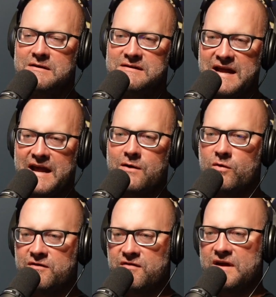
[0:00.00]
Dan
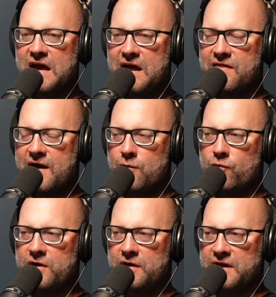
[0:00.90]
was the guy that
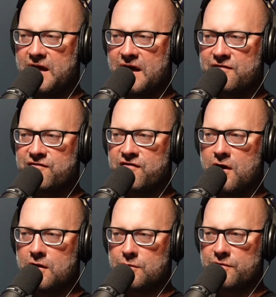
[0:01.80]
really kind of
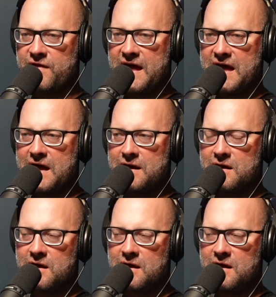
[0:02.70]
followed that